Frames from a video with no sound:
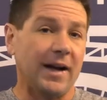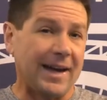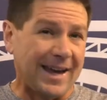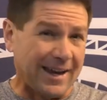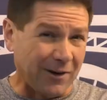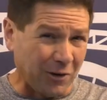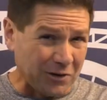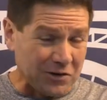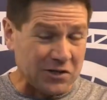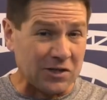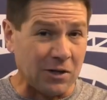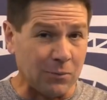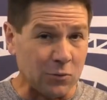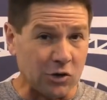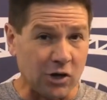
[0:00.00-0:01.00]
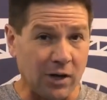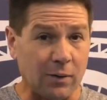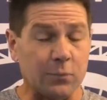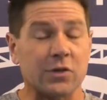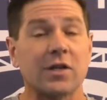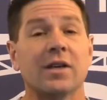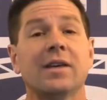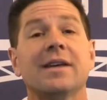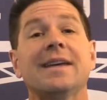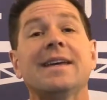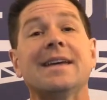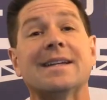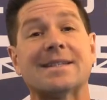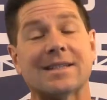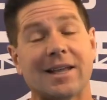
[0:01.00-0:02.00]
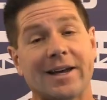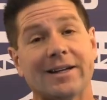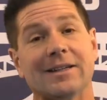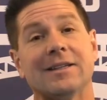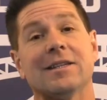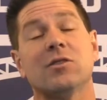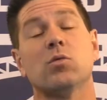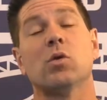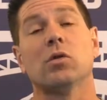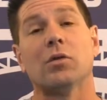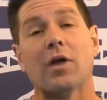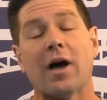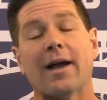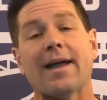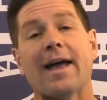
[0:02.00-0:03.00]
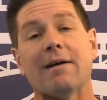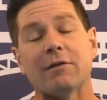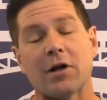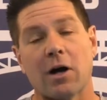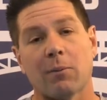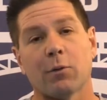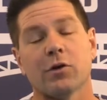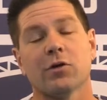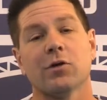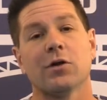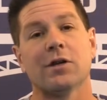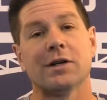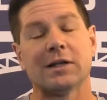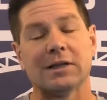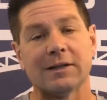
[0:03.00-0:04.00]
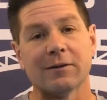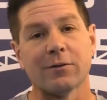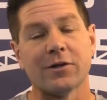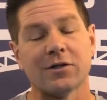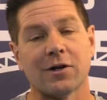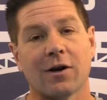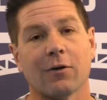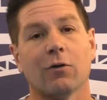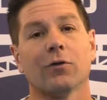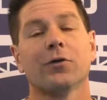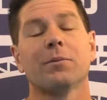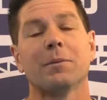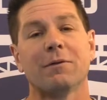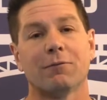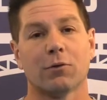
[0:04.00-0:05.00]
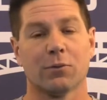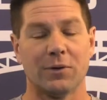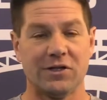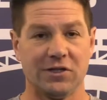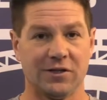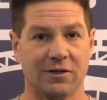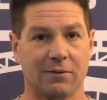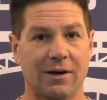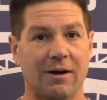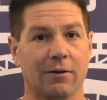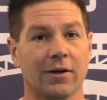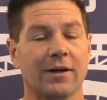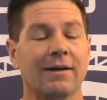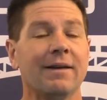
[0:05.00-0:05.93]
And on some jumps, it's likely that you will not have an opportunity to clear the toggles before reaching the ground.